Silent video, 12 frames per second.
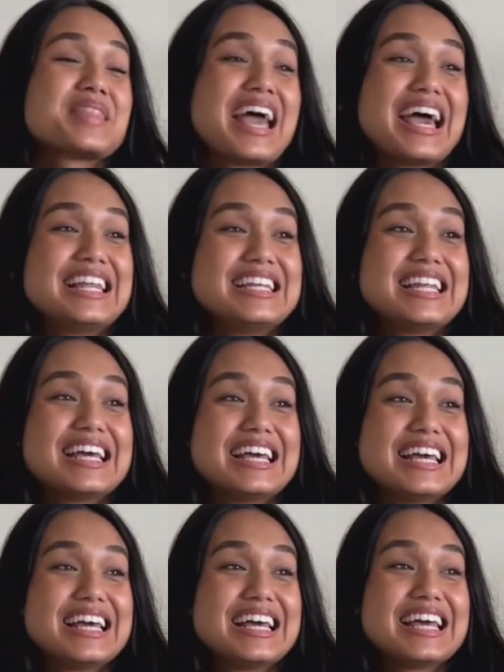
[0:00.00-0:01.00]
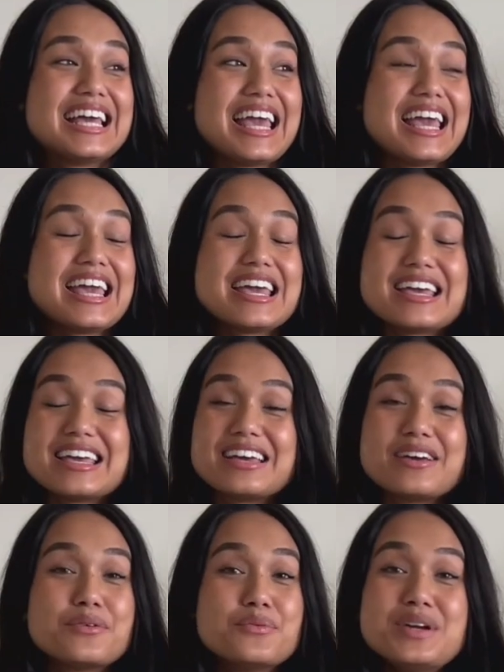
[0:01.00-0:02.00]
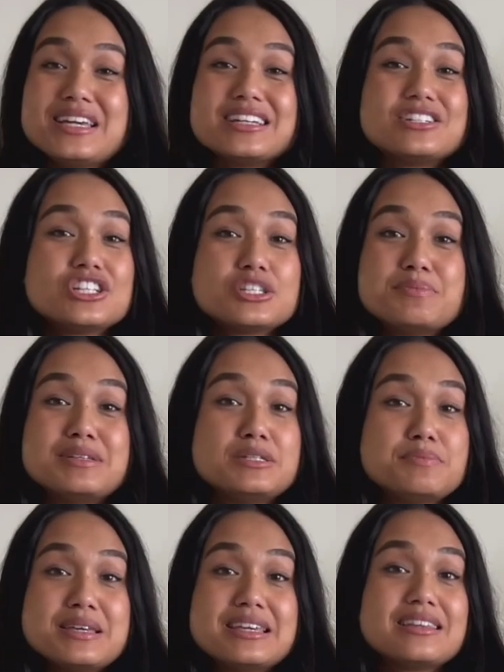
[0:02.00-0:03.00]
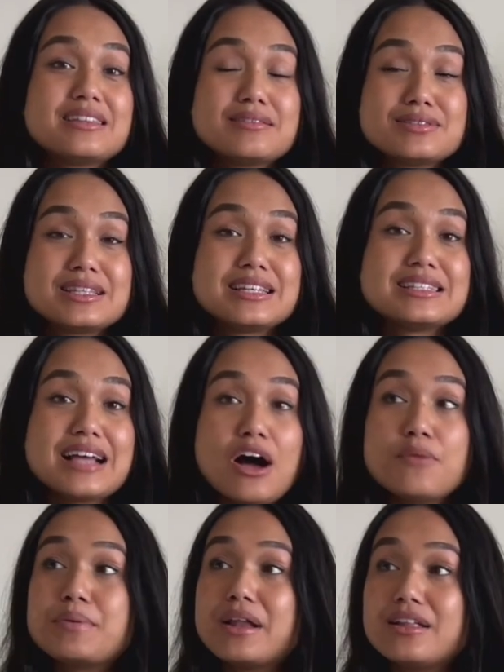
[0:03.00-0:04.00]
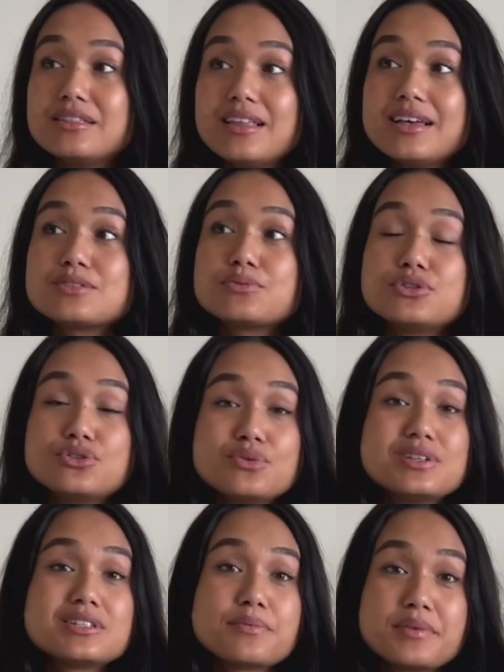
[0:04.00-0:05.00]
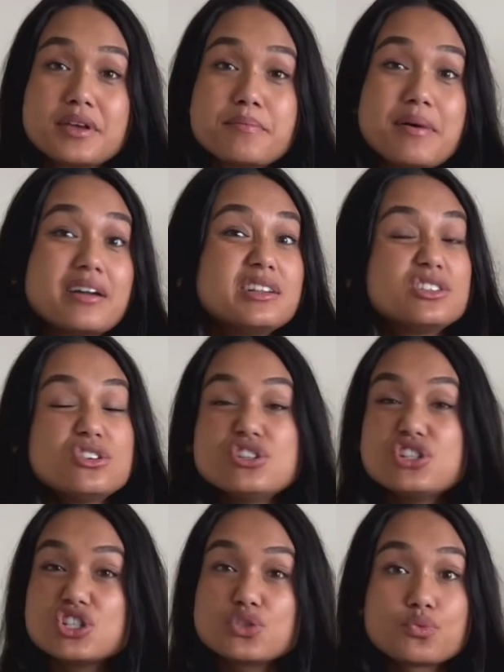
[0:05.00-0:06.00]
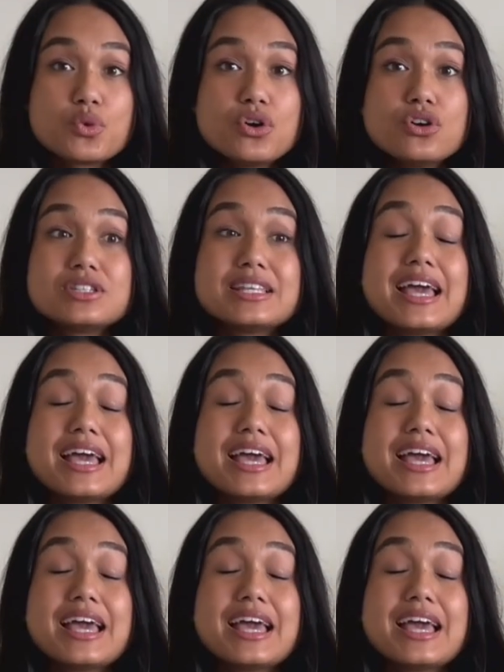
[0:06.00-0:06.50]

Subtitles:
And we can just be speaking those things out, but unless we're doing something about it, they're just words.